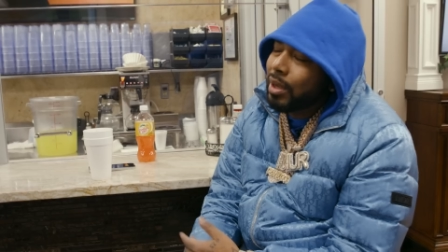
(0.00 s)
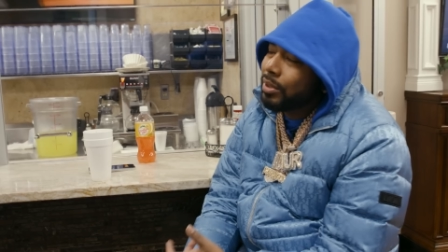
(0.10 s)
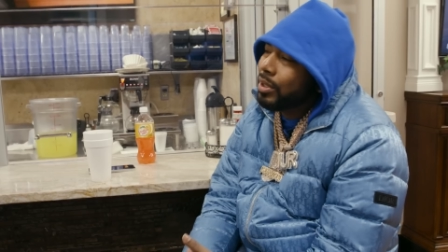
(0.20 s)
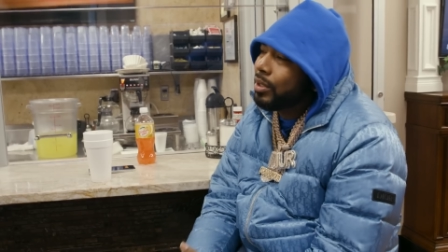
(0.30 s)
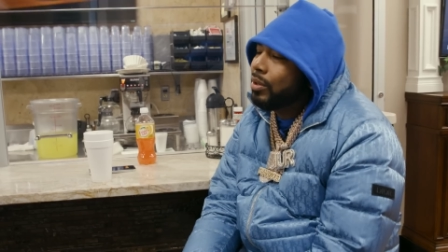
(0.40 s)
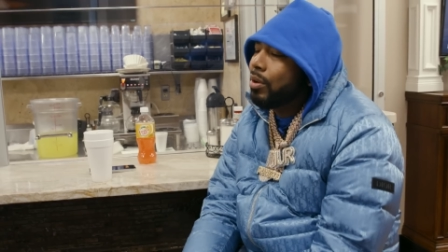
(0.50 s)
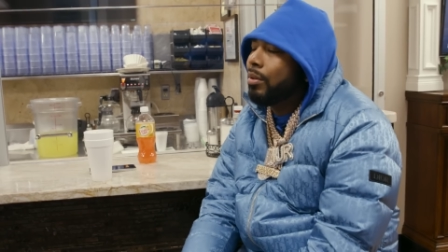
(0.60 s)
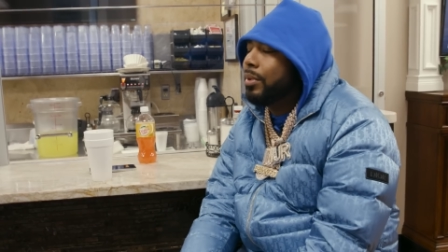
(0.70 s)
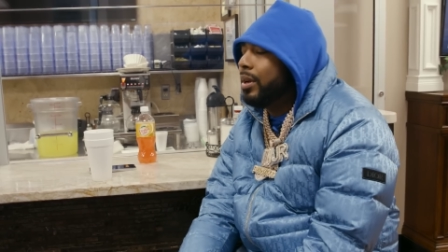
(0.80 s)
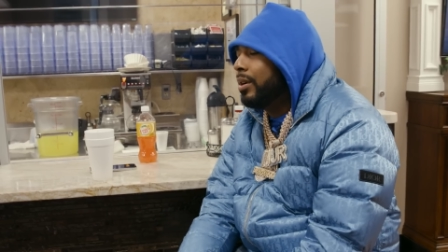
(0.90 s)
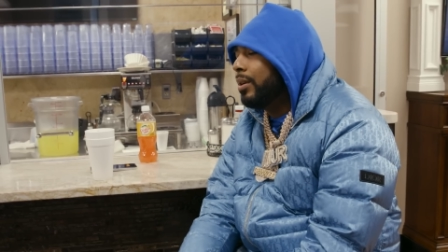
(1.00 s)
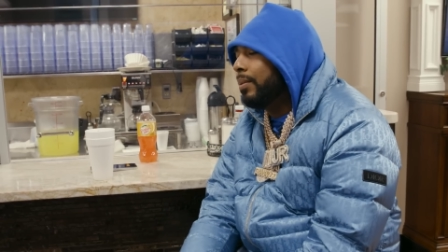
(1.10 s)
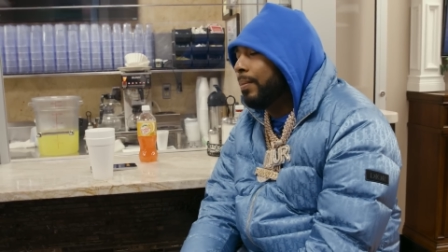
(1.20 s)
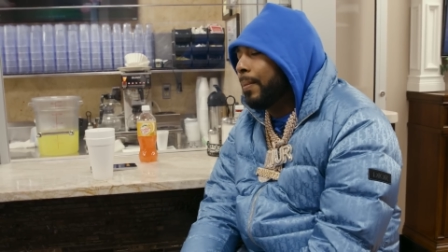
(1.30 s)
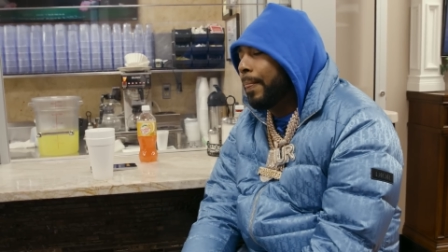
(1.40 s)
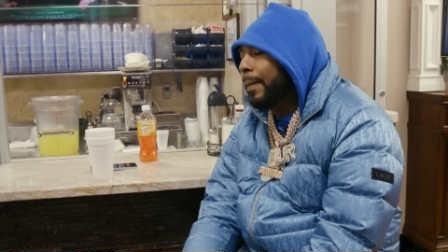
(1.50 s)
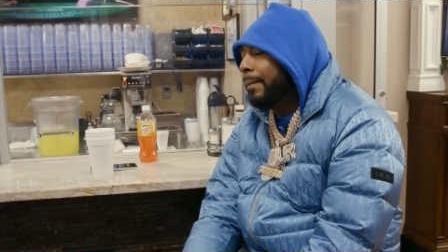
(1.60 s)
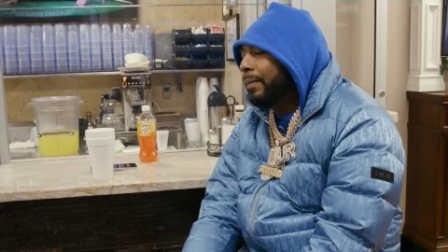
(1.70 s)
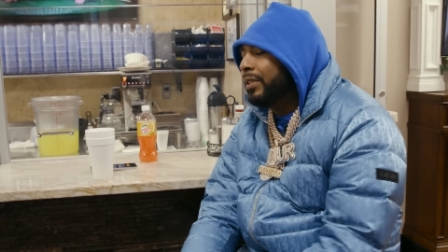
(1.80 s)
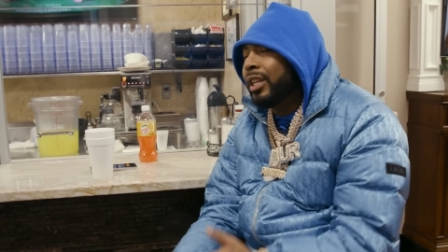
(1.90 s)
So I was in the dorm and um,
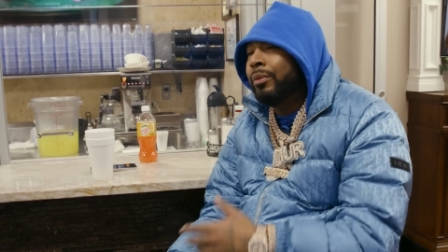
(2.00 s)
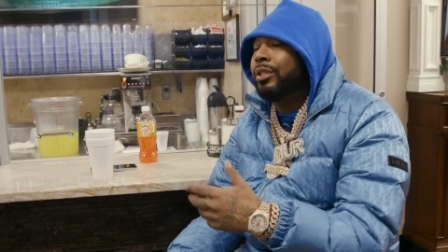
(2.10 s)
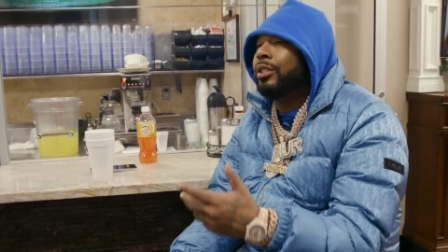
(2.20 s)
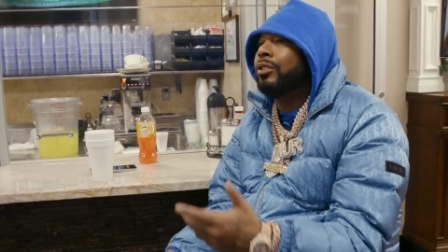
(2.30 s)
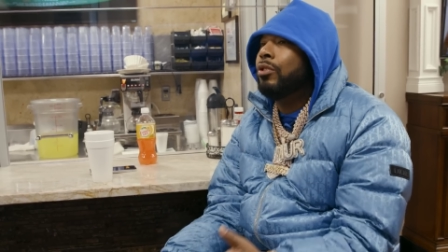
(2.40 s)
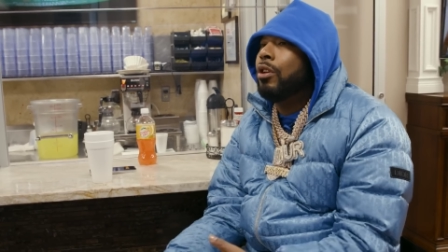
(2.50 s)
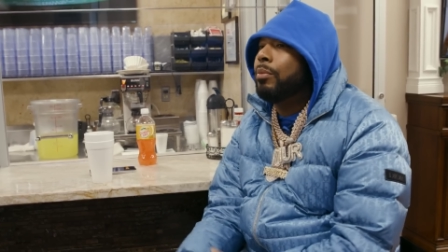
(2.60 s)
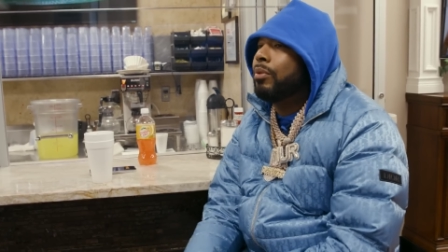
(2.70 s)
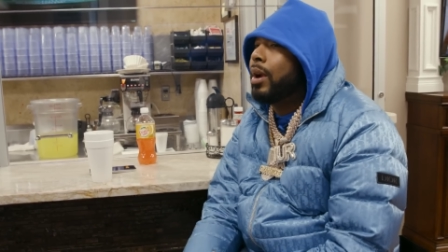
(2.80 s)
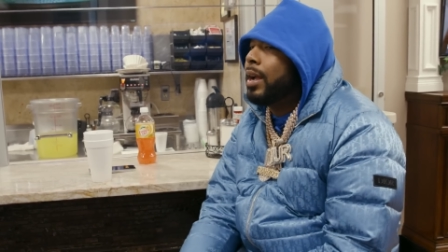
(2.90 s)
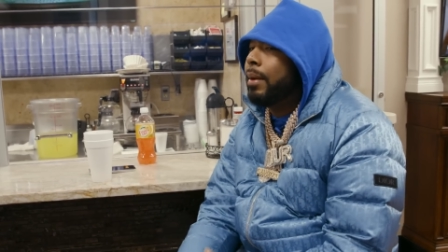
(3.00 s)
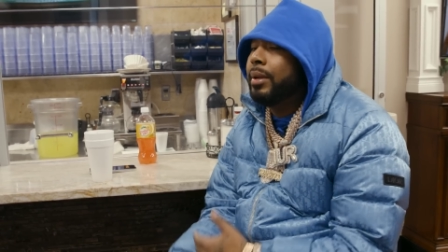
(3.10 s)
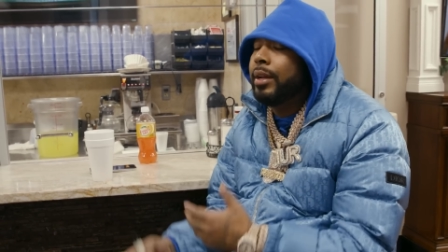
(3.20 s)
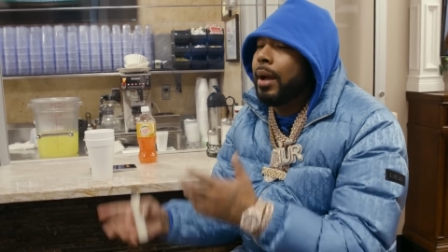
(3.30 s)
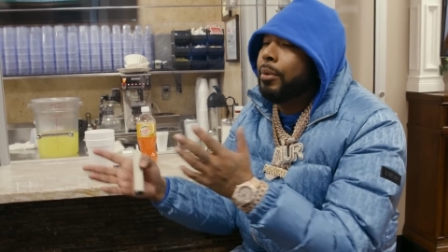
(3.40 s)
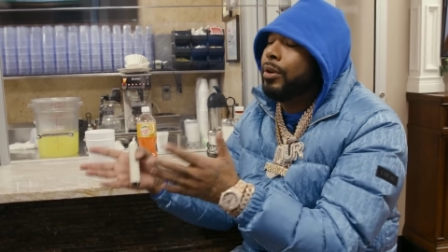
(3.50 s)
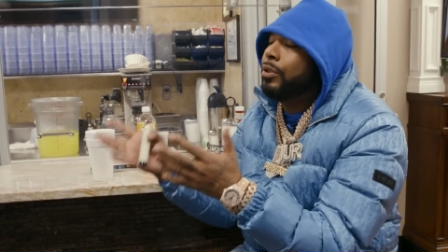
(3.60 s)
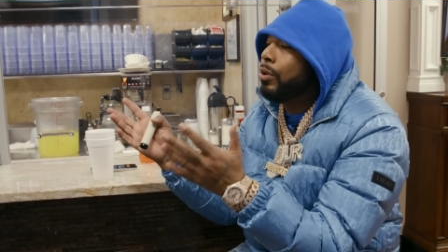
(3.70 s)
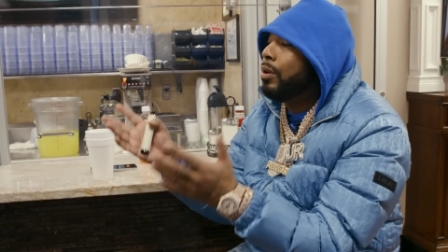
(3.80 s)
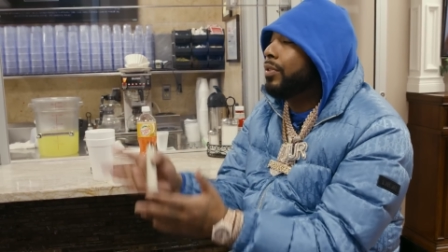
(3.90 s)
shit was just normal, right? I'm in, a, I'm on the
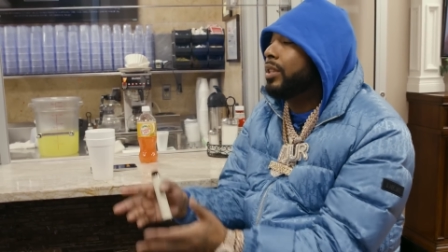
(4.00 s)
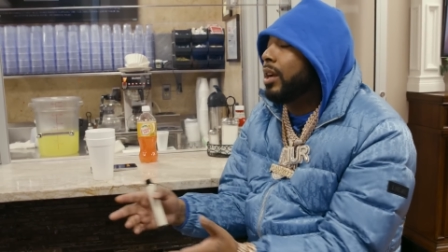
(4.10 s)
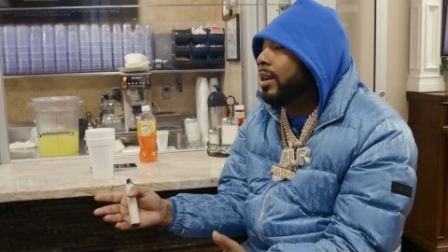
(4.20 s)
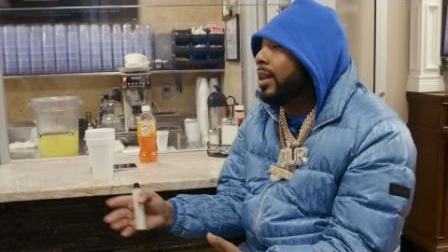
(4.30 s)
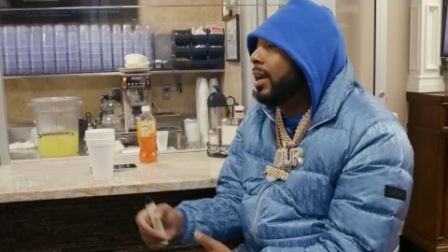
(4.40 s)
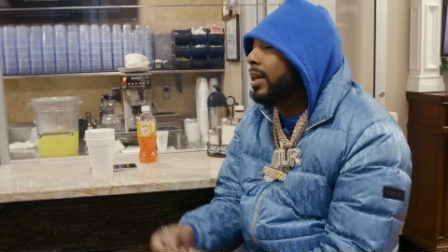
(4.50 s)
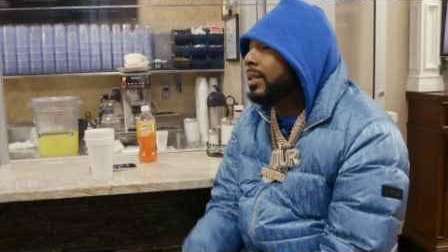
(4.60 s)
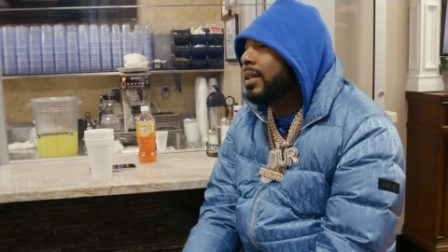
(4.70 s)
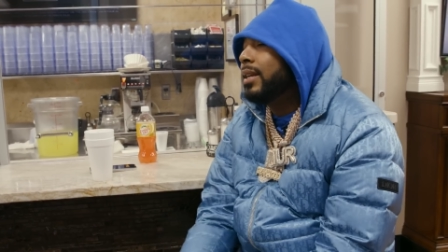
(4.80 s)
dorm for 30 days,